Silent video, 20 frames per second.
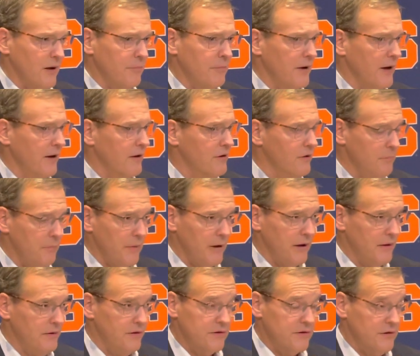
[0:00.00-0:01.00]
I'm not going to
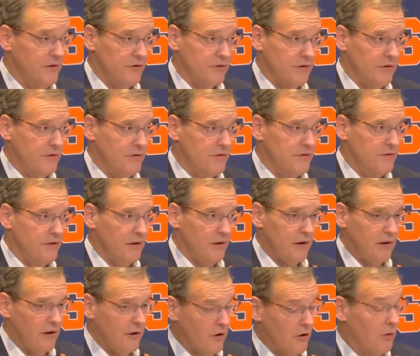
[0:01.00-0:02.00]
make decisions
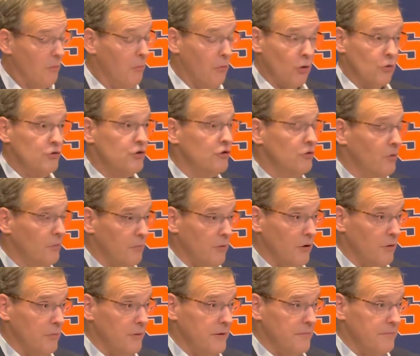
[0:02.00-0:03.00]
in an emotional
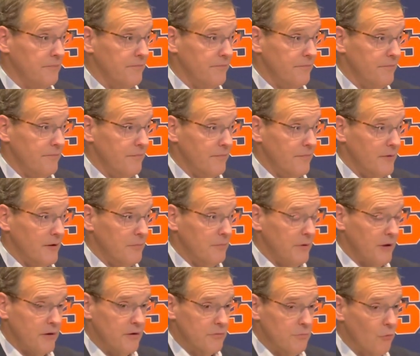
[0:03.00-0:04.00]
moment,
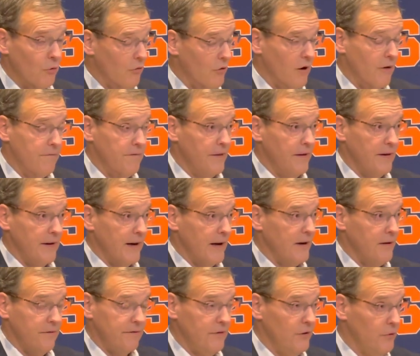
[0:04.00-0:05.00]
because more often than
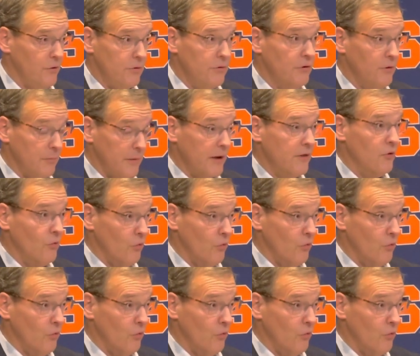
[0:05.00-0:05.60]
not, if you do, you'll make the